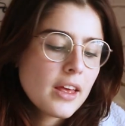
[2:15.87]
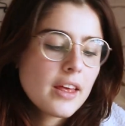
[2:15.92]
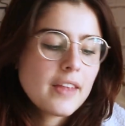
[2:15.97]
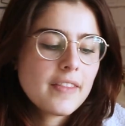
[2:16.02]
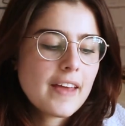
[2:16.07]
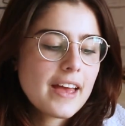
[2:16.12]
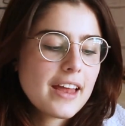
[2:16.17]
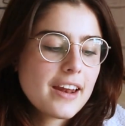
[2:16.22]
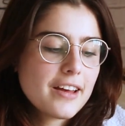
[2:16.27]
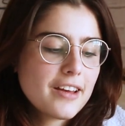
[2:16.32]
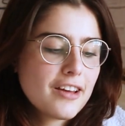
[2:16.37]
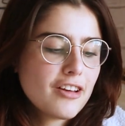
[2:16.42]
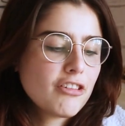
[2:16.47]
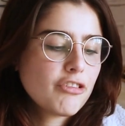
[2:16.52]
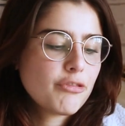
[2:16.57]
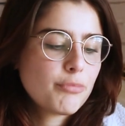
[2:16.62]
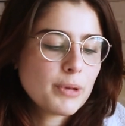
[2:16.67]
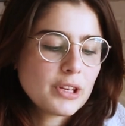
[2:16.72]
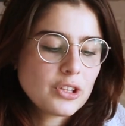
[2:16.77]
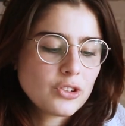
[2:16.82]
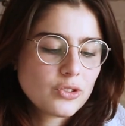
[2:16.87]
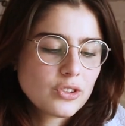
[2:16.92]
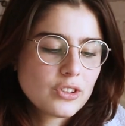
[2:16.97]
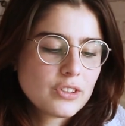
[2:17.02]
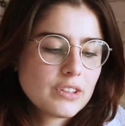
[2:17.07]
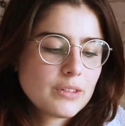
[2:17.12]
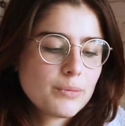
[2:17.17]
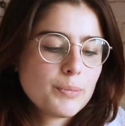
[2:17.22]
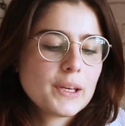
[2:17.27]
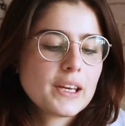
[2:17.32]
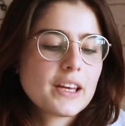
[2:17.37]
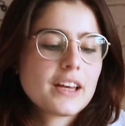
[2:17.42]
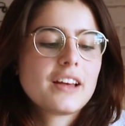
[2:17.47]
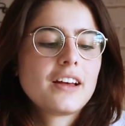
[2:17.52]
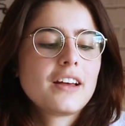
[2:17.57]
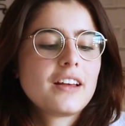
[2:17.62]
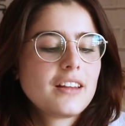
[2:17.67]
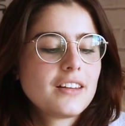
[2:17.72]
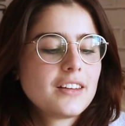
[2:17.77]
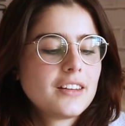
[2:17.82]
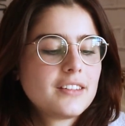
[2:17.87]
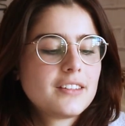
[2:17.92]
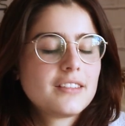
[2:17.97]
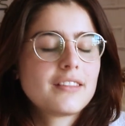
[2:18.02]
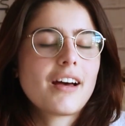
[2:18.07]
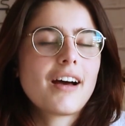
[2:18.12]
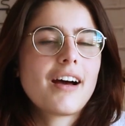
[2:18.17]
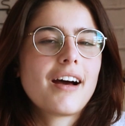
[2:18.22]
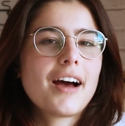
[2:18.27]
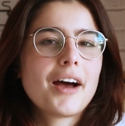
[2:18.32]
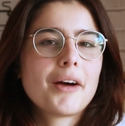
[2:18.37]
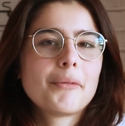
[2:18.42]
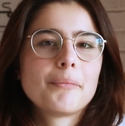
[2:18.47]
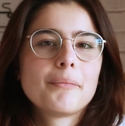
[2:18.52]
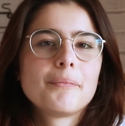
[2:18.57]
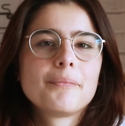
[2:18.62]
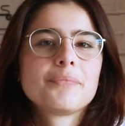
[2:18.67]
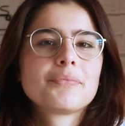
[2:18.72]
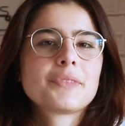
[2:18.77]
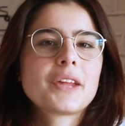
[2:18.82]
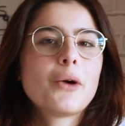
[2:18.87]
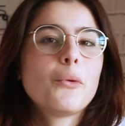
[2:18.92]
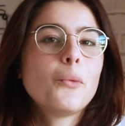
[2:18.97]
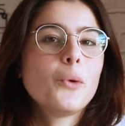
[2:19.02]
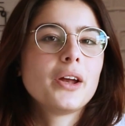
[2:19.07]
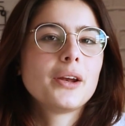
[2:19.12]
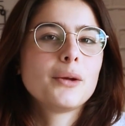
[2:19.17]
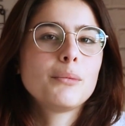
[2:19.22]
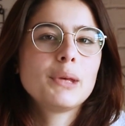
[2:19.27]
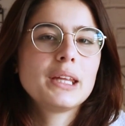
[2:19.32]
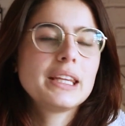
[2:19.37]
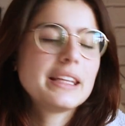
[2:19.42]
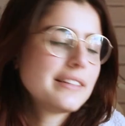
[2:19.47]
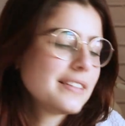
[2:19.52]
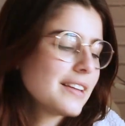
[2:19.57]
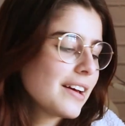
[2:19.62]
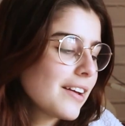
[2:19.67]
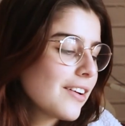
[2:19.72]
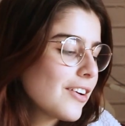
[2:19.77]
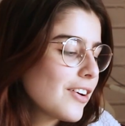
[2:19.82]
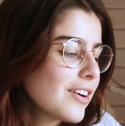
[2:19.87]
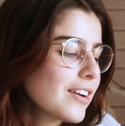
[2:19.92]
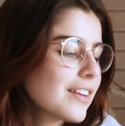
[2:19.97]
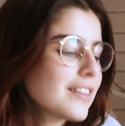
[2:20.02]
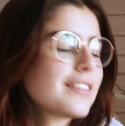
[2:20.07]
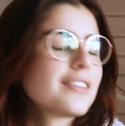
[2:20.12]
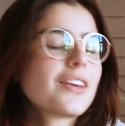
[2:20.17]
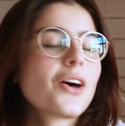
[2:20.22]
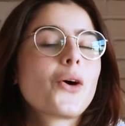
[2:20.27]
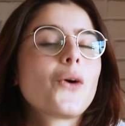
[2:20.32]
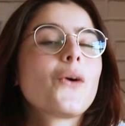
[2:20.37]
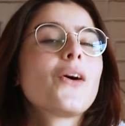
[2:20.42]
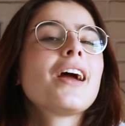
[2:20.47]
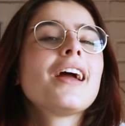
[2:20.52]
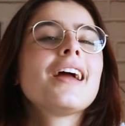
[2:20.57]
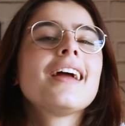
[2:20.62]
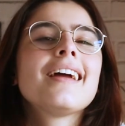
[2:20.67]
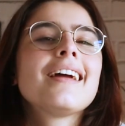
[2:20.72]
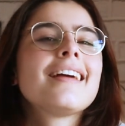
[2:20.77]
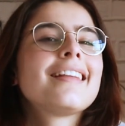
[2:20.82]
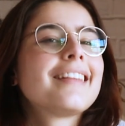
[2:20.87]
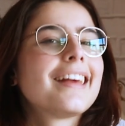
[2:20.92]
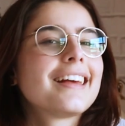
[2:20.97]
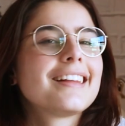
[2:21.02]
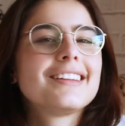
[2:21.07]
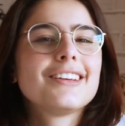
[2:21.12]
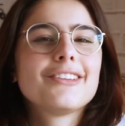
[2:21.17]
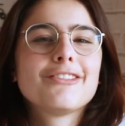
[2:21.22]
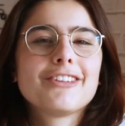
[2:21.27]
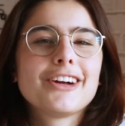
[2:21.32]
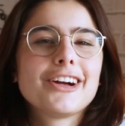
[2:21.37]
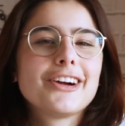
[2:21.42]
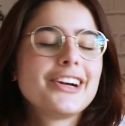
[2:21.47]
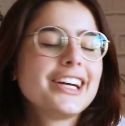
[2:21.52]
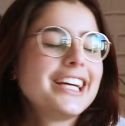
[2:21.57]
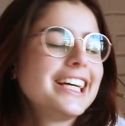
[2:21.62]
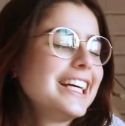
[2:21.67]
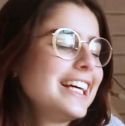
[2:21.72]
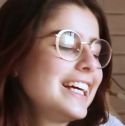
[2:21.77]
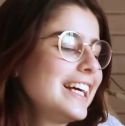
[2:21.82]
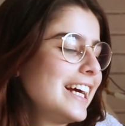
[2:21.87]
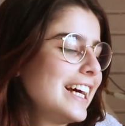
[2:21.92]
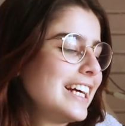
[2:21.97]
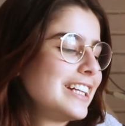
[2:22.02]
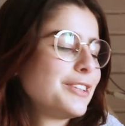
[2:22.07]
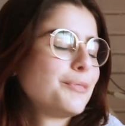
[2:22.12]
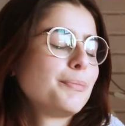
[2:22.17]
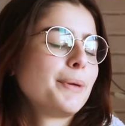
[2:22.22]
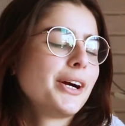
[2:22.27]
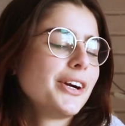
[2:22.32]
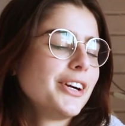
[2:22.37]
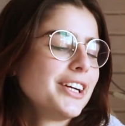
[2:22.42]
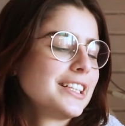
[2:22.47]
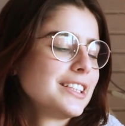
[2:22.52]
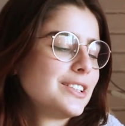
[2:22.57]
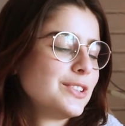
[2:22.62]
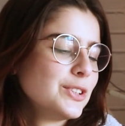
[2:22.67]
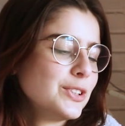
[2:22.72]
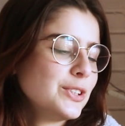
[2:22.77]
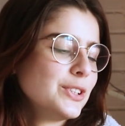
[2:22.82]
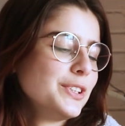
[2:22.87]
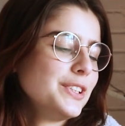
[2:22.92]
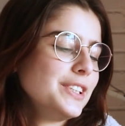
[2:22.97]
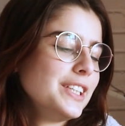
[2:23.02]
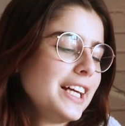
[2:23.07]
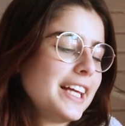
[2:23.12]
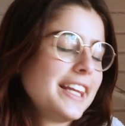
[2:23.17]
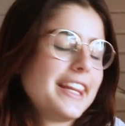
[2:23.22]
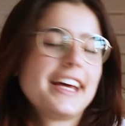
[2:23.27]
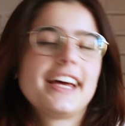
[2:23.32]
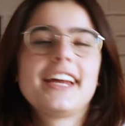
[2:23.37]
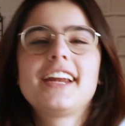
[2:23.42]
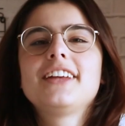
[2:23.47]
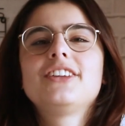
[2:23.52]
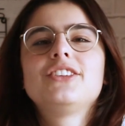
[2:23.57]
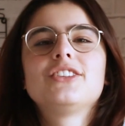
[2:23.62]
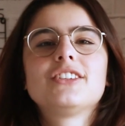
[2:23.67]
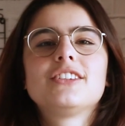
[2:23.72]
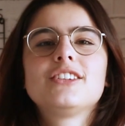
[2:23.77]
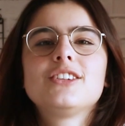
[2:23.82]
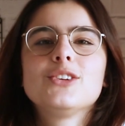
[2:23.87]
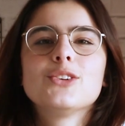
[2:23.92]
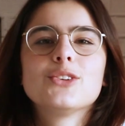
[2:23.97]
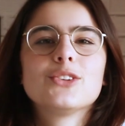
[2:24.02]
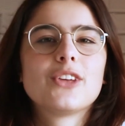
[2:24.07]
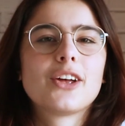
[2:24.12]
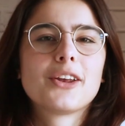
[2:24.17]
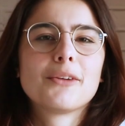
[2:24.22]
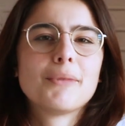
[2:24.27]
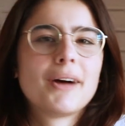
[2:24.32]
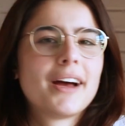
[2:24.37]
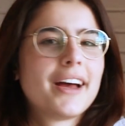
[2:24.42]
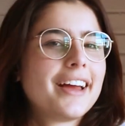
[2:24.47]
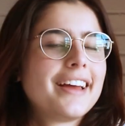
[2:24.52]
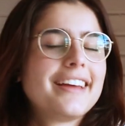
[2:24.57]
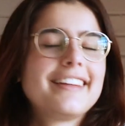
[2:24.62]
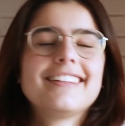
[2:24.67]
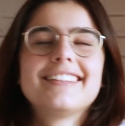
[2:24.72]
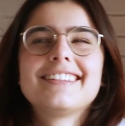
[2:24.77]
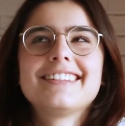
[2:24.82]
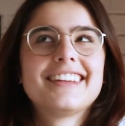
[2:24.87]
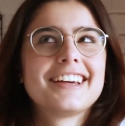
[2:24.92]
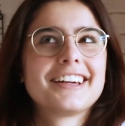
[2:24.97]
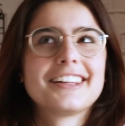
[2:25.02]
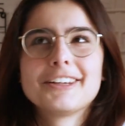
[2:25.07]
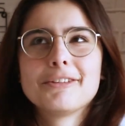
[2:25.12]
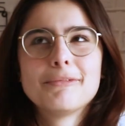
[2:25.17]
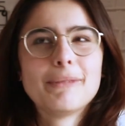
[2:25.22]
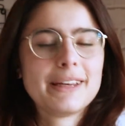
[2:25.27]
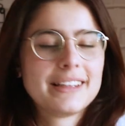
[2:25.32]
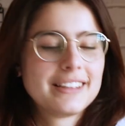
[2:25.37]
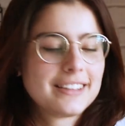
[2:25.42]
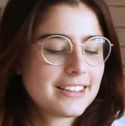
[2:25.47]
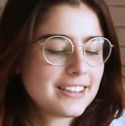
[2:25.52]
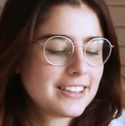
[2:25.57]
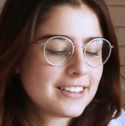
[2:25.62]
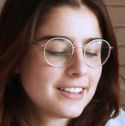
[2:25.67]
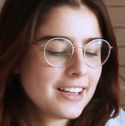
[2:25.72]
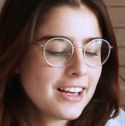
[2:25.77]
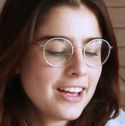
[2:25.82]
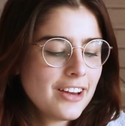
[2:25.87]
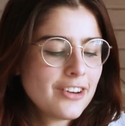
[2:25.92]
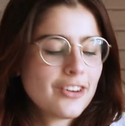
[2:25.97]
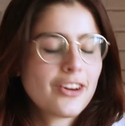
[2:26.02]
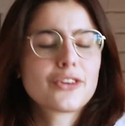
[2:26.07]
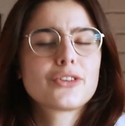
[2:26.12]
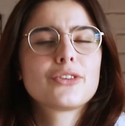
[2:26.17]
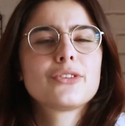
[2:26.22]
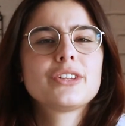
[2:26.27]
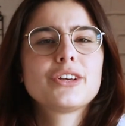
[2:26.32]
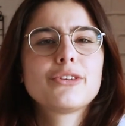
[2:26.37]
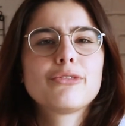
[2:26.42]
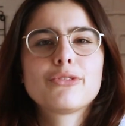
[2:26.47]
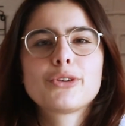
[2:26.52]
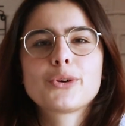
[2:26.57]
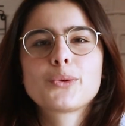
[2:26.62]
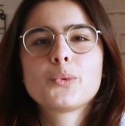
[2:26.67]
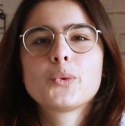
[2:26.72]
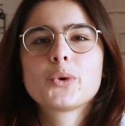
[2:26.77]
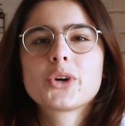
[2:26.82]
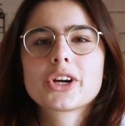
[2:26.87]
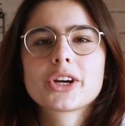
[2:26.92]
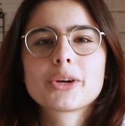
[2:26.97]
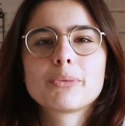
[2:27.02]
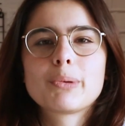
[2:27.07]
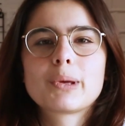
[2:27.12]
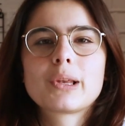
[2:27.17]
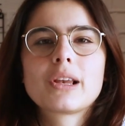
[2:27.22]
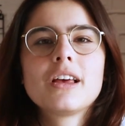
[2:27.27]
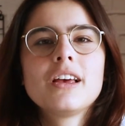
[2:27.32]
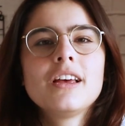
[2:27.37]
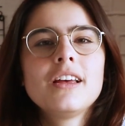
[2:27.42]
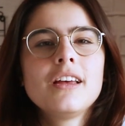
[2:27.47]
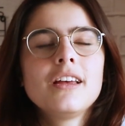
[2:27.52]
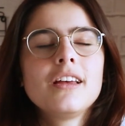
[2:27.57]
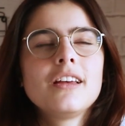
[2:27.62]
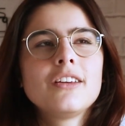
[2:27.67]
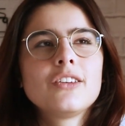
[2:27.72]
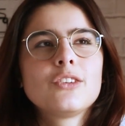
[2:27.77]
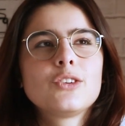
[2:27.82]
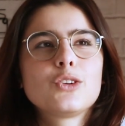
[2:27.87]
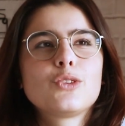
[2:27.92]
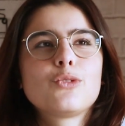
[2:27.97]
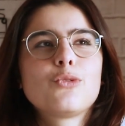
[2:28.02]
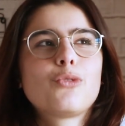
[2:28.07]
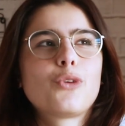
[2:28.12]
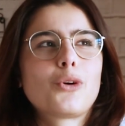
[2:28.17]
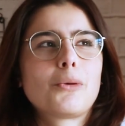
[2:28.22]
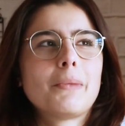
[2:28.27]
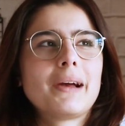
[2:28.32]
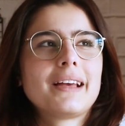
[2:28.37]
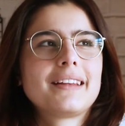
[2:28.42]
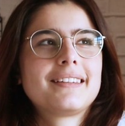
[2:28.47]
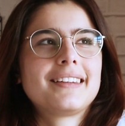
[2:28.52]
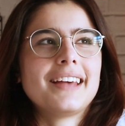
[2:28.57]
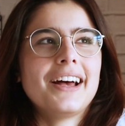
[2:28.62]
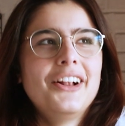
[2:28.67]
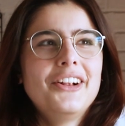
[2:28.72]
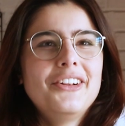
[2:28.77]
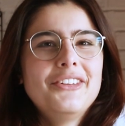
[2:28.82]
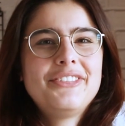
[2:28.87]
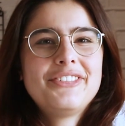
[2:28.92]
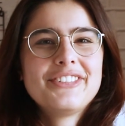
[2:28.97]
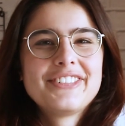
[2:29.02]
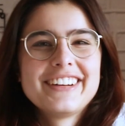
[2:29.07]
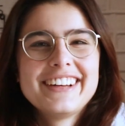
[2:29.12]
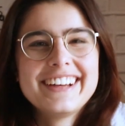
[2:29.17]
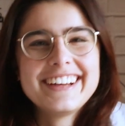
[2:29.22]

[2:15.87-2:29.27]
Then I have Pinterest because I'm a wannabe designer, so that's a very inspiring tool that I just use on my daily basis, not only for work but just for myself.